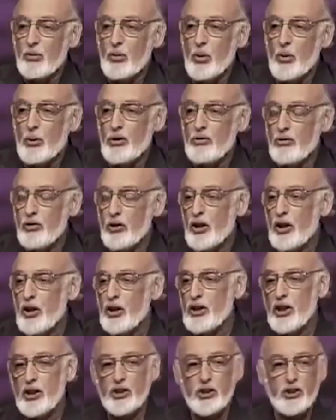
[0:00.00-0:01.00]
what we've
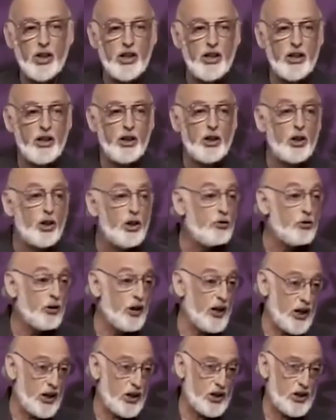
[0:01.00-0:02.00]
learned in studying good
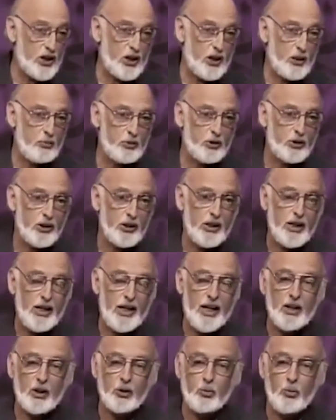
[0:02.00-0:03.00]
relationships
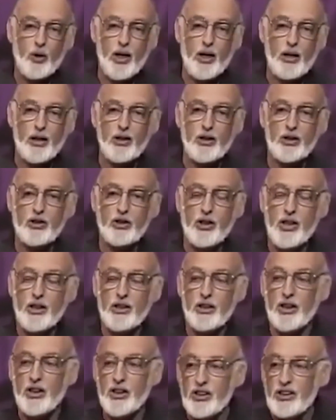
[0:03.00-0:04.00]
as well as
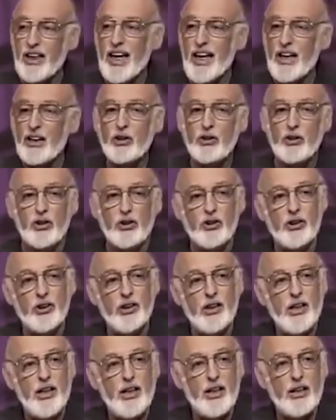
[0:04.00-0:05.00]
the
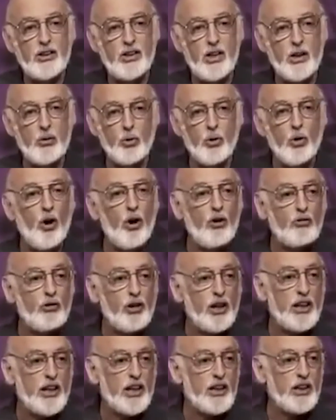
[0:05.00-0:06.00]
disasters is that we're all
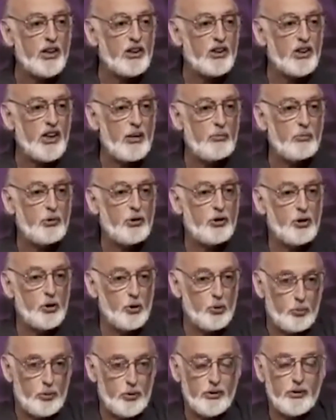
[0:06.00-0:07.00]
really in the same
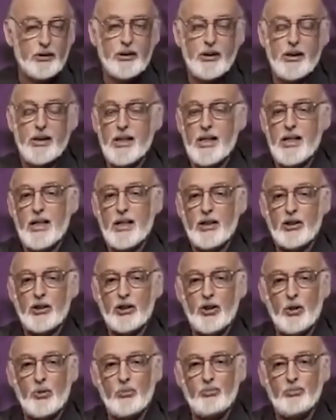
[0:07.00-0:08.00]
soup.
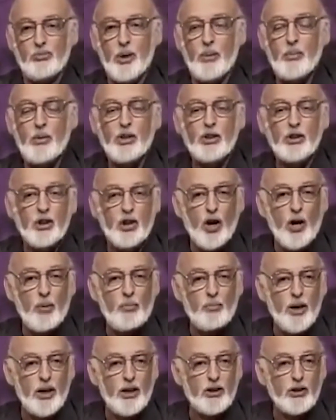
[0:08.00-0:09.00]
So let me
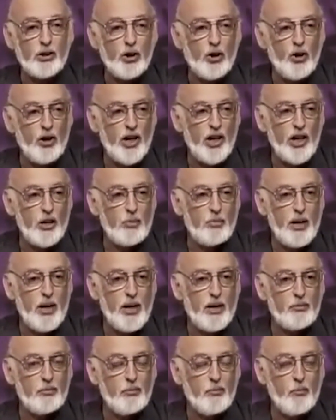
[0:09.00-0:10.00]
start by talking
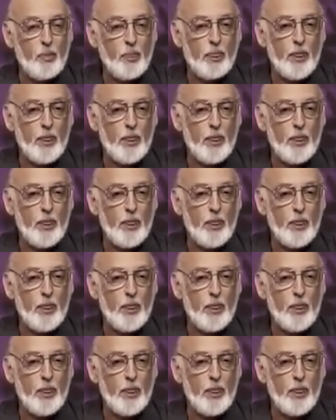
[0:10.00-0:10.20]
about